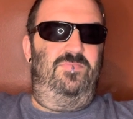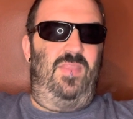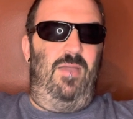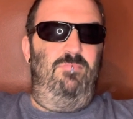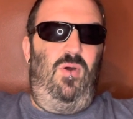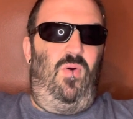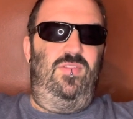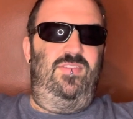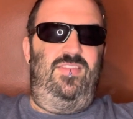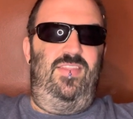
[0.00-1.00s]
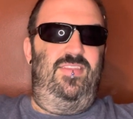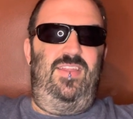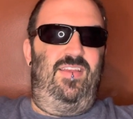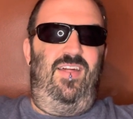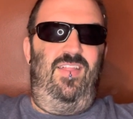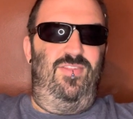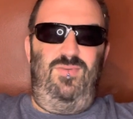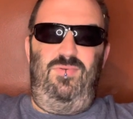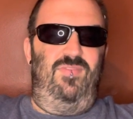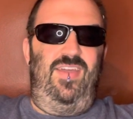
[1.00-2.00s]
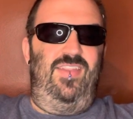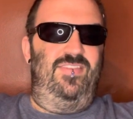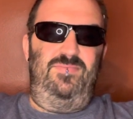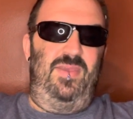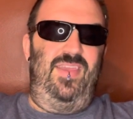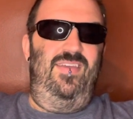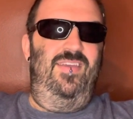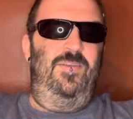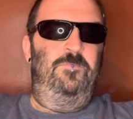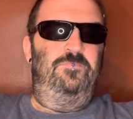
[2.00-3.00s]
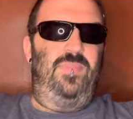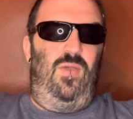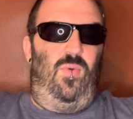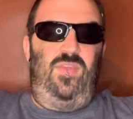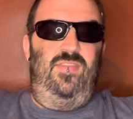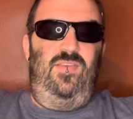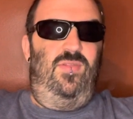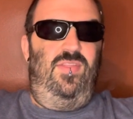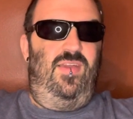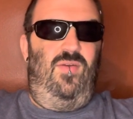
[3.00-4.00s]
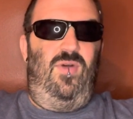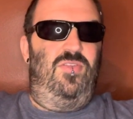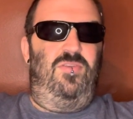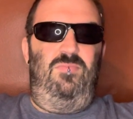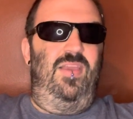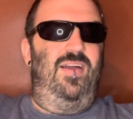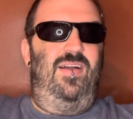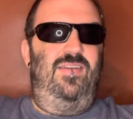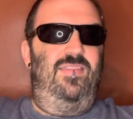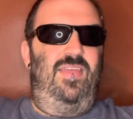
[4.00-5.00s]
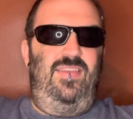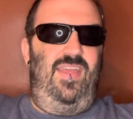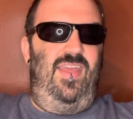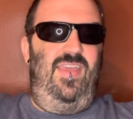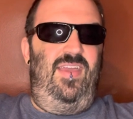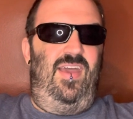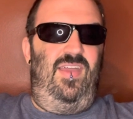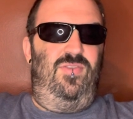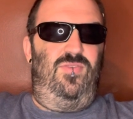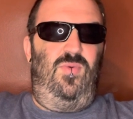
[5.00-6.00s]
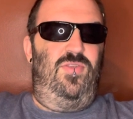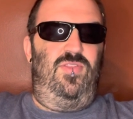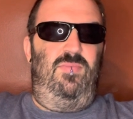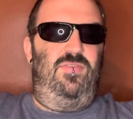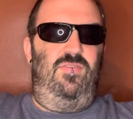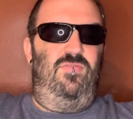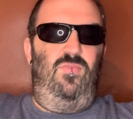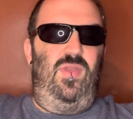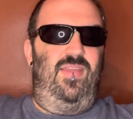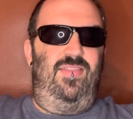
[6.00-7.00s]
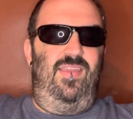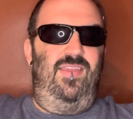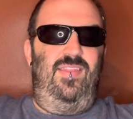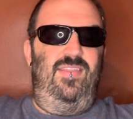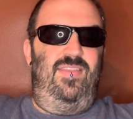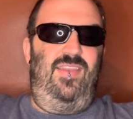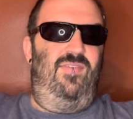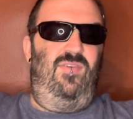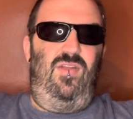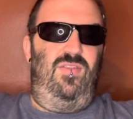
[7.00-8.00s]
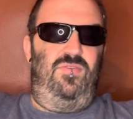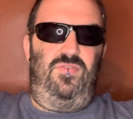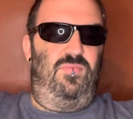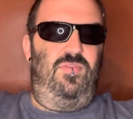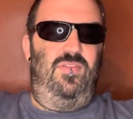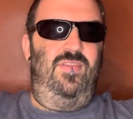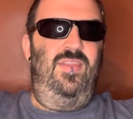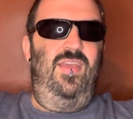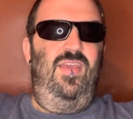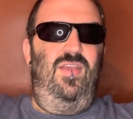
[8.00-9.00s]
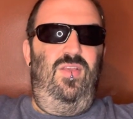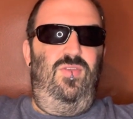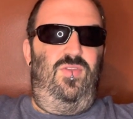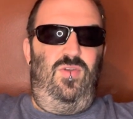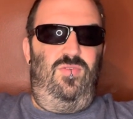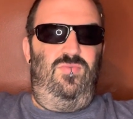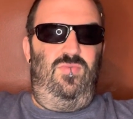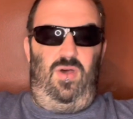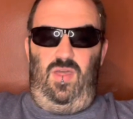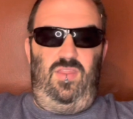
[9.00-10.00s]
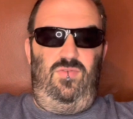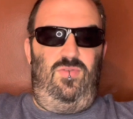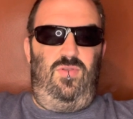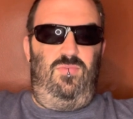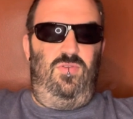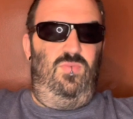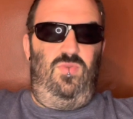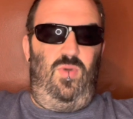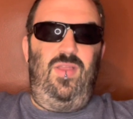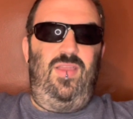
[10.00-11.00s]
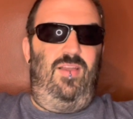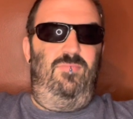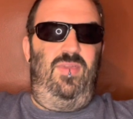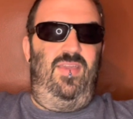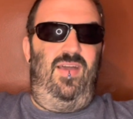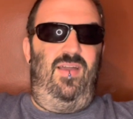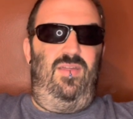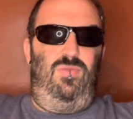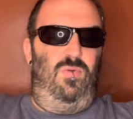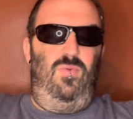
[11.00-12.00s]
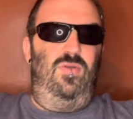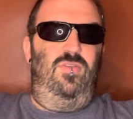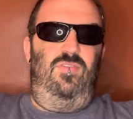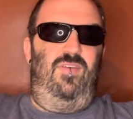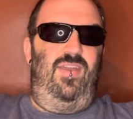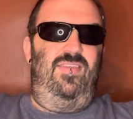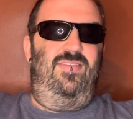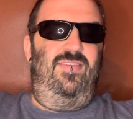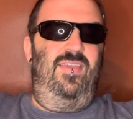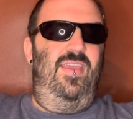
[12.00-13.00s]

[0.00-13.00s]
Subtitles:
I'm beholden to the technology provided to me. It wasn't the only thing I watched on Peacock that day. I also watched an episode of The Weakest Link, and it did have audio description. So audio description was working on Peacock through a Roku device.